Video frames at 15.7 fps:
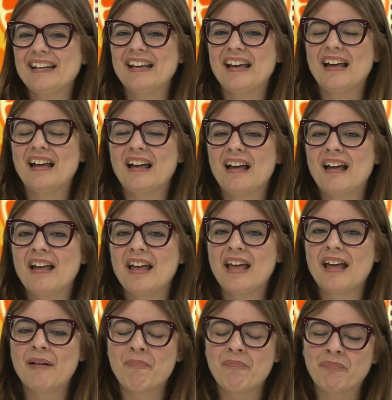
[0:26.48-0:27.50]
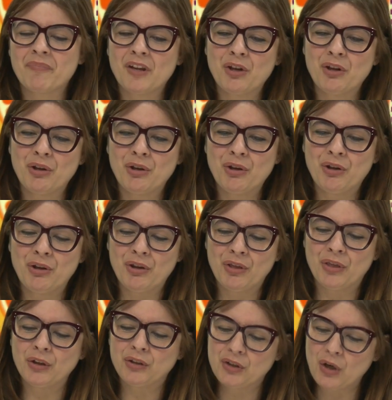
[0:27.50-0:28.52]

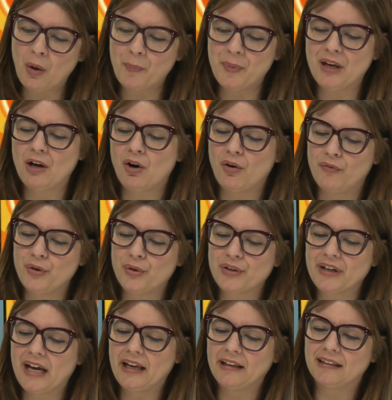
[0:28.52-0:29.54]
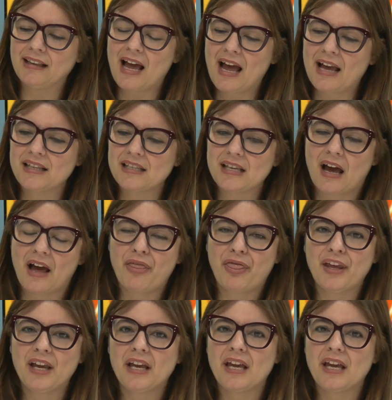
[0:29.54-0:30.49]
the topic of your guidelines, I think